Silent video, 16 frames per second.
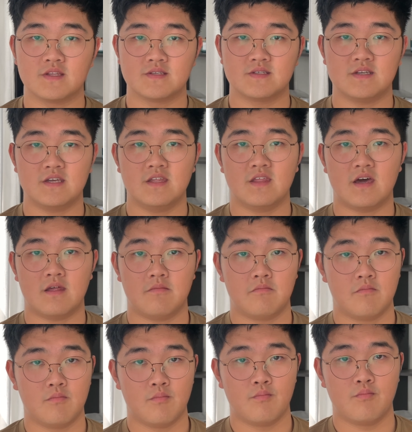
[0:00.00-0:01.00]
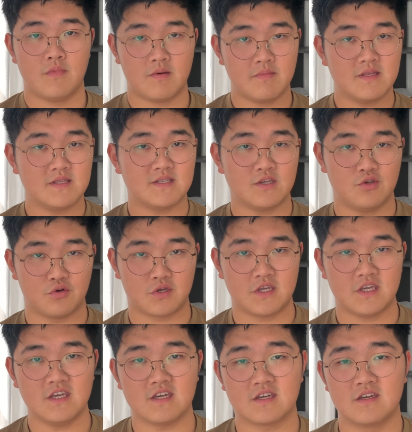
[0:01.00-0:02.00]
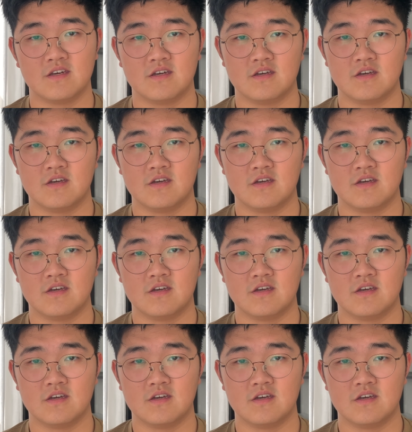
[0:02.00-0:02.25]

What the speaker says: see that means that your kick